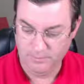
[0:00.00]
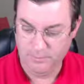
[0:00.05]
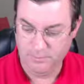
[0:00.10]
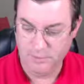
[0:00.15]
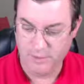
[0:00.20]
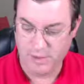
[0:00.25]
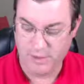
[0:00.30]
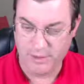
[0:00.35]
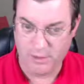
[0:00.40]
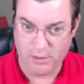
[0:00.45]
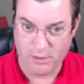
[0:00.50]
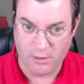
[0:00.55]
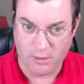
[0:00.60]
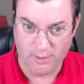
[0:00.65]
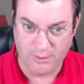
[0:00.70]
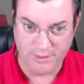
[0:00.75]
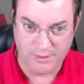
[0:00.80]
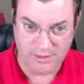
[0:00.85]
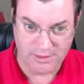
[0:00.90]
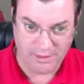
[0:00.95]
And all
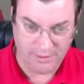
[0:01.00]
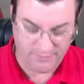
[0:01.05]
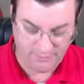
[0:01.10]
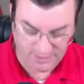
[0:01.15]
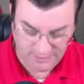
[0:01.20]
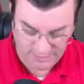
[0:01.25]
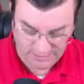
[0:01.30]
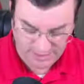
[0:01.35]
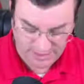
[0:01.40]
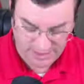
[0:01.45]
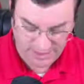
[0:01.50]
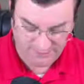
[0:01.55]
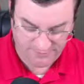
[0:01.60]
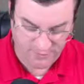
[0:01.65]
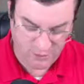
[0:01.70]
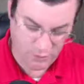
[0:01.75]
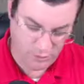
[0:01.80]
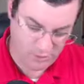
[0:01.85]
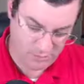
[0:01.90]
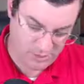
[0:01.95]
that's left is a half
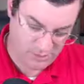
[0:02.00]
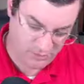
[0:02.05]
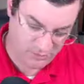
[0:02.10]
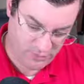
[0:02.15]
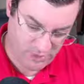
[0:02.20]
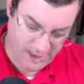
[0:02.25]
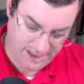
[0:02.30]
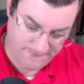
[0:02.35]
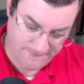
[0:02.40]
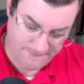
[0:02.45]
note B flat.